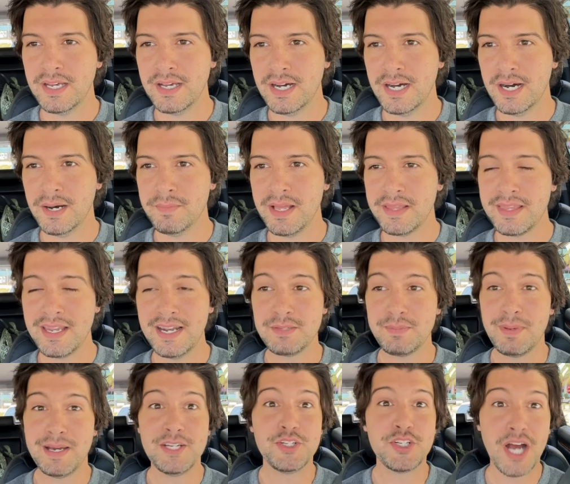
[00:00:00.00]
Not that it's
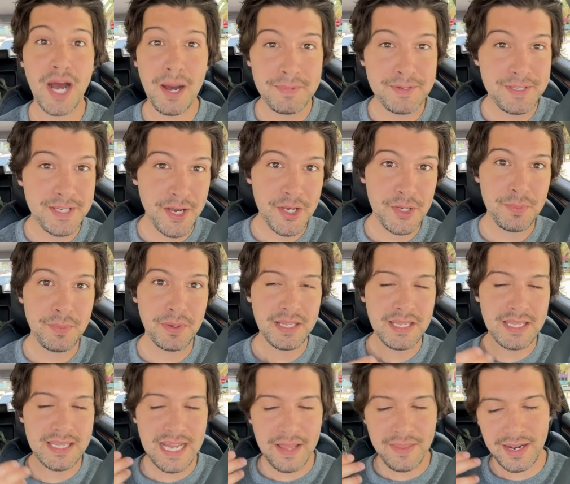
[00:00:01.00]
my job to tell you,
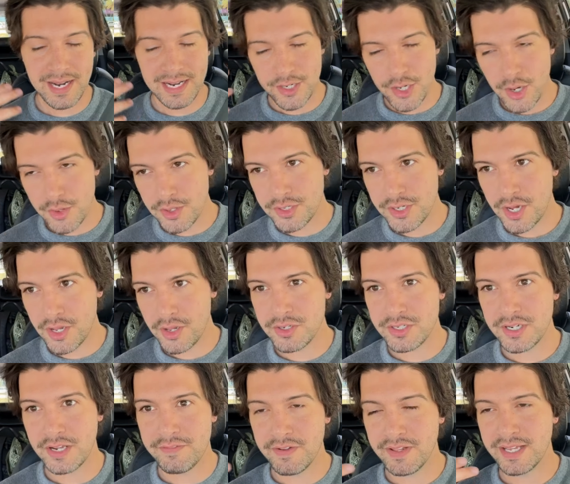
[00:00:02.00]
but now that I know the knowledge,
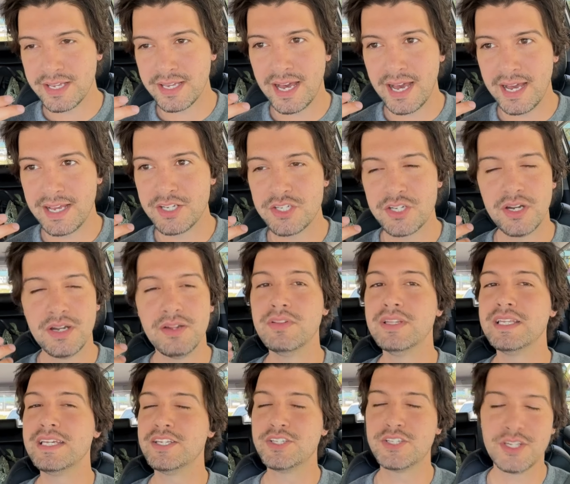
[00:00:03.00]
I feel like I should at
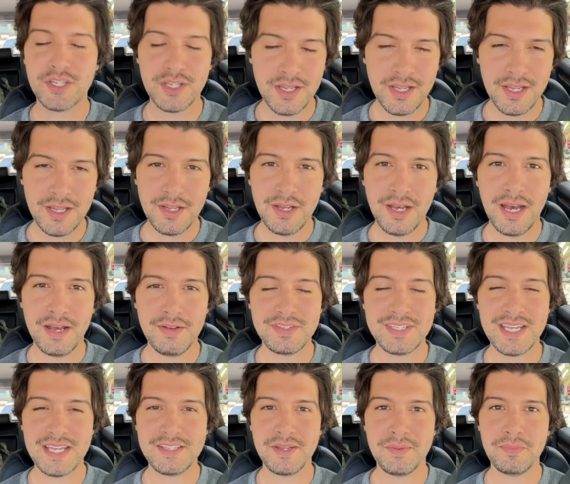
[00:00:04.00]
least have
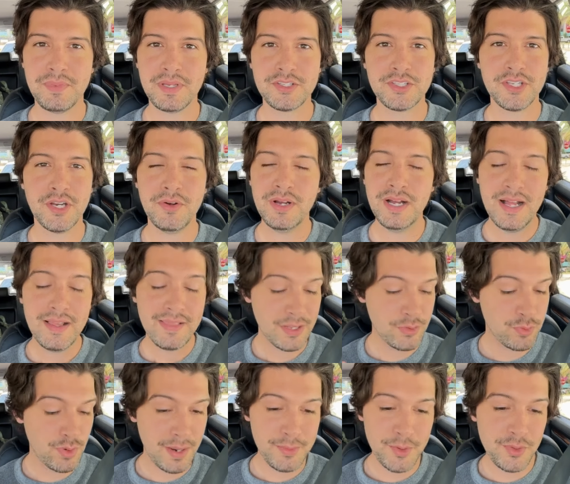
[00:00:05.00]
said something. So
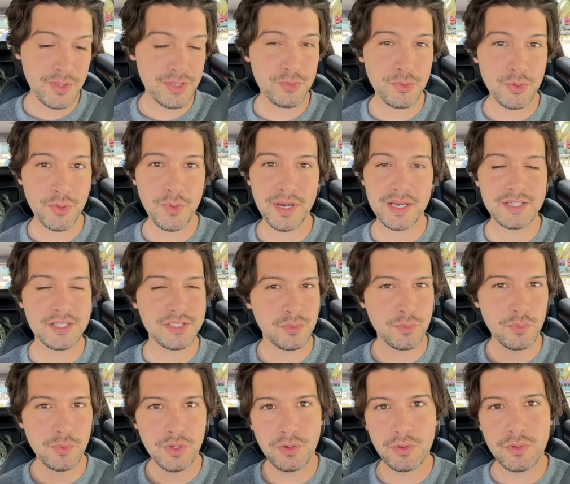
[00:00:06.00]
that's why I'm doing this real quick, just a
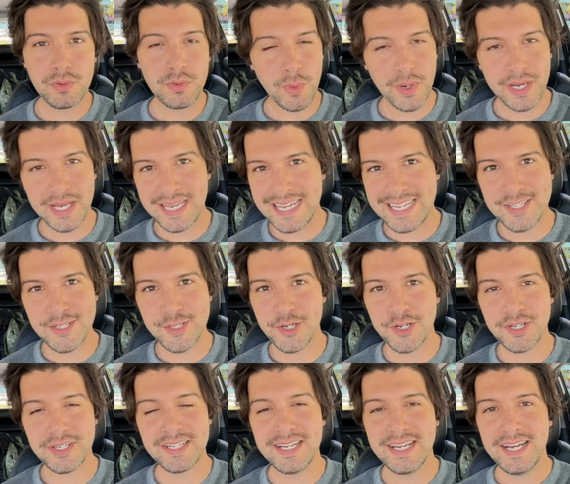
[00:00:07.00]
real quick
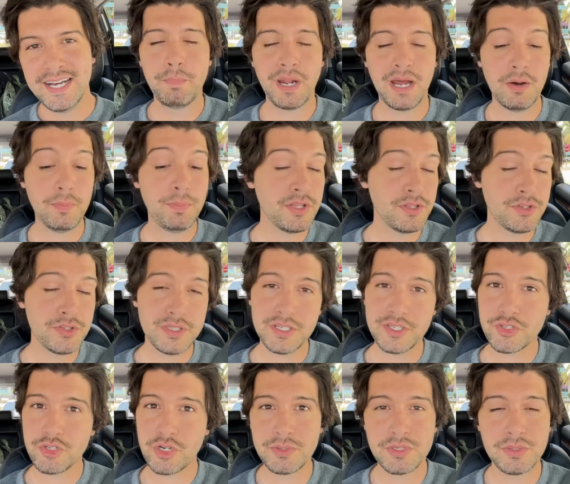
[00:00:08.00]
insert. But I'll put those in the
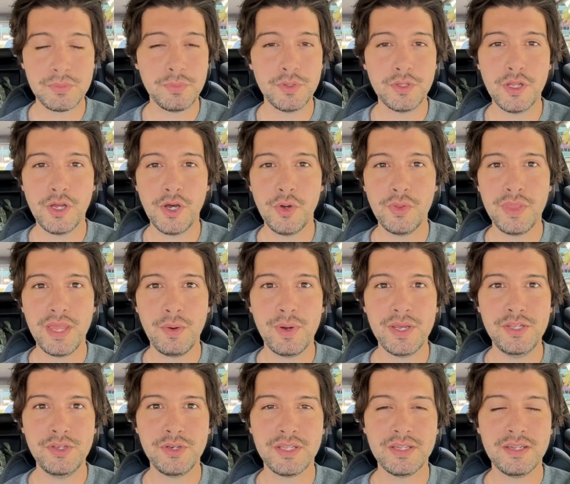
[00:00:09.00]
description below. That way
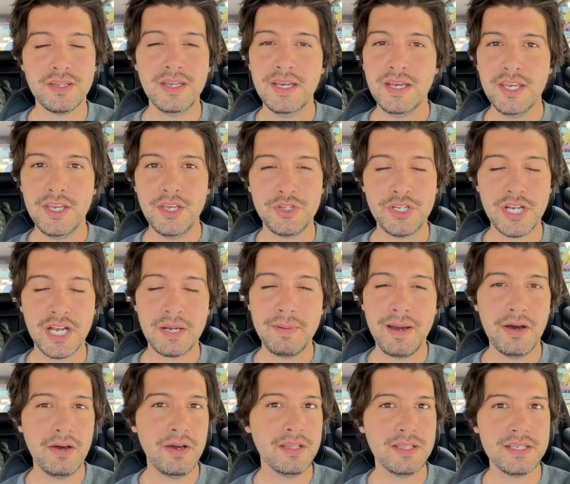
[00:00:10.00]
you check them
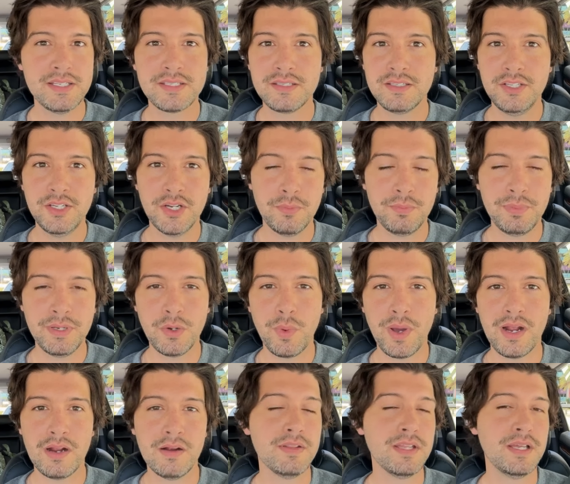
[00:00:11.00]
out, at least, you know, be
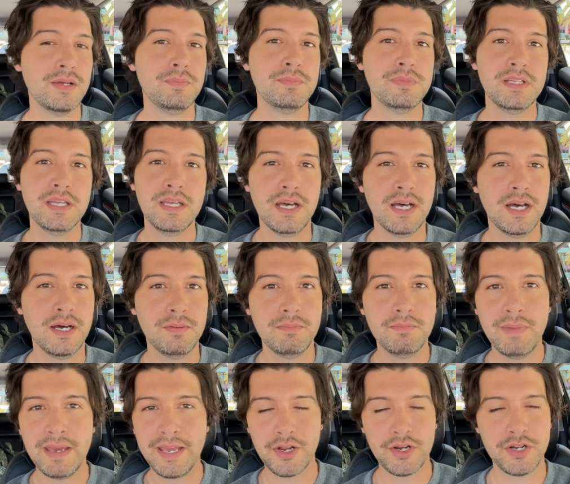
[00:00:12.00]
aware of them,
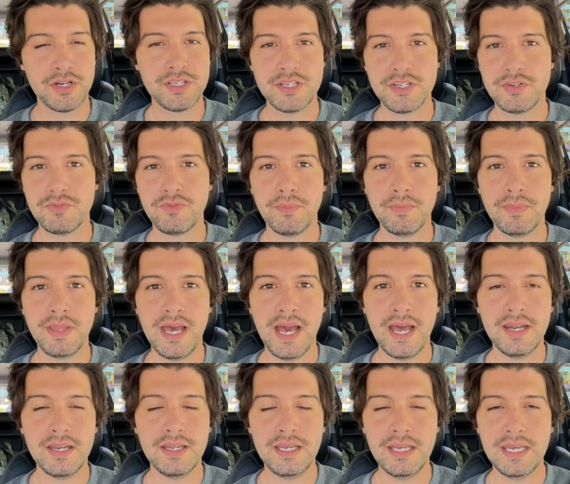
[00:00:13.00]
make your decision from
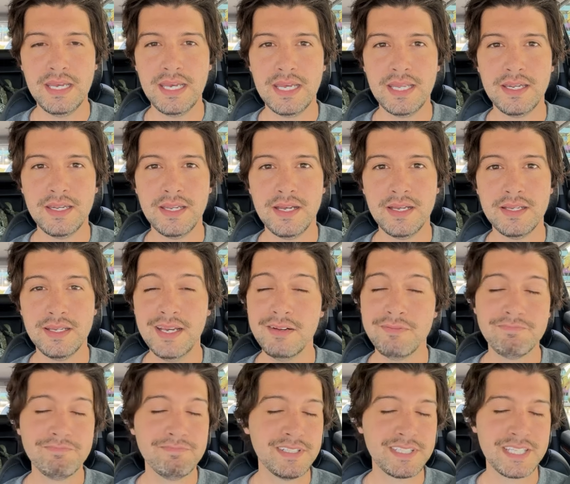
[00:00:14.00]
that. And yeah,
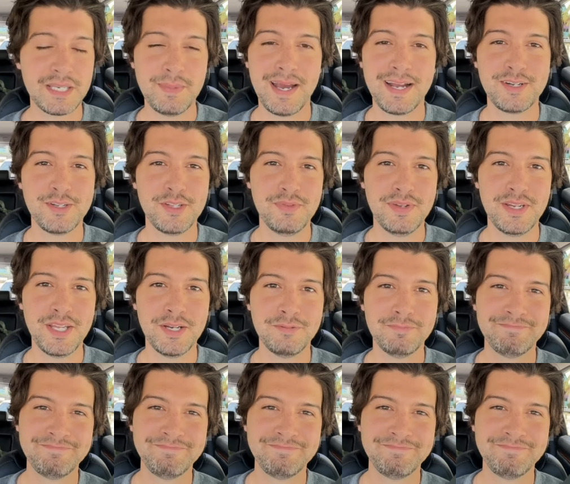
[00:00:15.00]
let's get back into the video.